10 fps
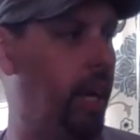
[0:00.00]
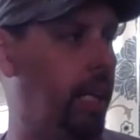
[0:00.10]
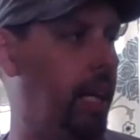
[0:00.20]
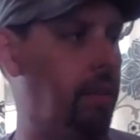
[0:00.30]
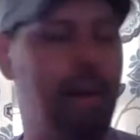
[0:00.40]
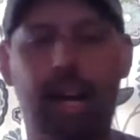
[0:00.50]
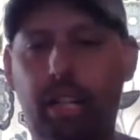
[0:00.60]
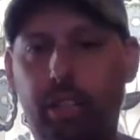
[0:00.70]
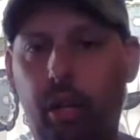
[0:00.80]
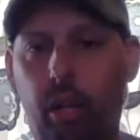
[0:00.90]
I like my
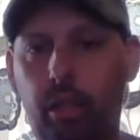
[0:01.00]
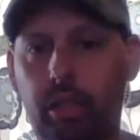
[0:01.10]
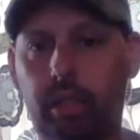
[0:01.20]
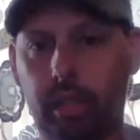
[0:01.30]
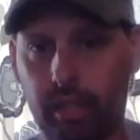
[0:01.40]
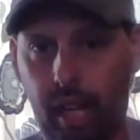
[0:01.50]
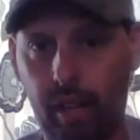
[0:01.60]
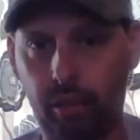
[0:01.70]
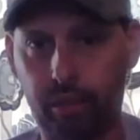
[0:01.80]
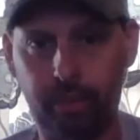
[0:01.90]
guitars to
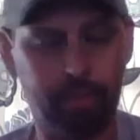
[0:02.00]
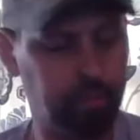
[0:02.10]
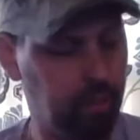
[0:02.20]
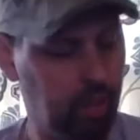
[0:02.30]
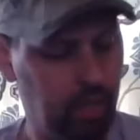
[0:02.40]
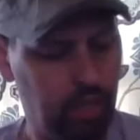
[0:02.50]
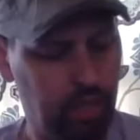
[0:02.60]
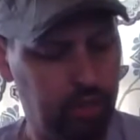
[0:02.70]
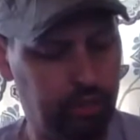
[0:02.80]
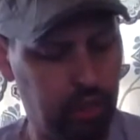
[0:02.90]
sound.
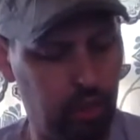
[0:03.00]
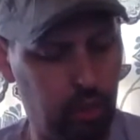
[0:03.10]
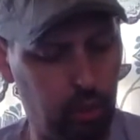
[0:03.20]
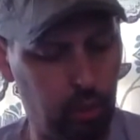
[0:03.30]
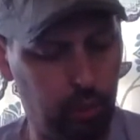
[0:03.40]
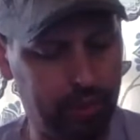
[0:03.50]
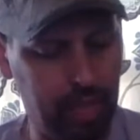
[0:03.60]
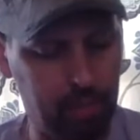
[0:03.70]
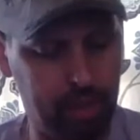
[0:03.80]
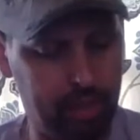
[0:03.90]
So with
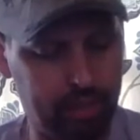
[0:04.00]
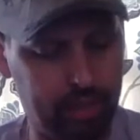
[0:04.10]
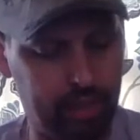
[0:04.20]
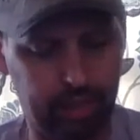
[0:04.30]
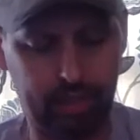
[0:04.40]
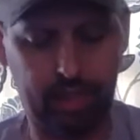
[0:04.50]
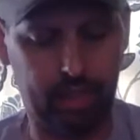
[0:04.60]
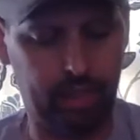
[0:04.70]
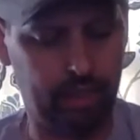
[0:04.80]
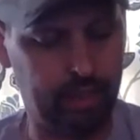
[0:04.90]
that being said, let's
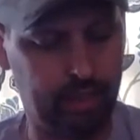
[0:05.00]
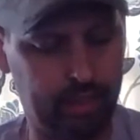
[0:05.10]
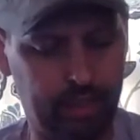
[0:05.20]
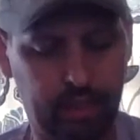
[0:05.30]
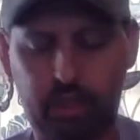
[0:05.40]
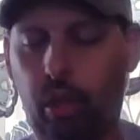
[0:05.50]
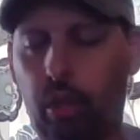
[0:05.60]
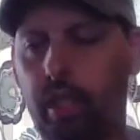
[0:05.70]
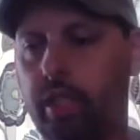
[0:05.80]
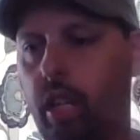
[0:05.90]
get
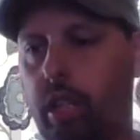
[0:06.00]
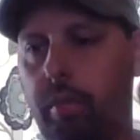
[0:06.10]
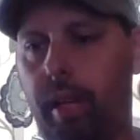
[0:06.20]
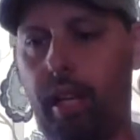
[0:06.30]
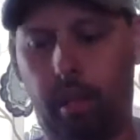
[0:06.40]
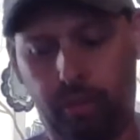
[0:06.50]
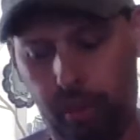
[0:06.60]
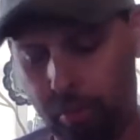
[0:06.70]
started talking about the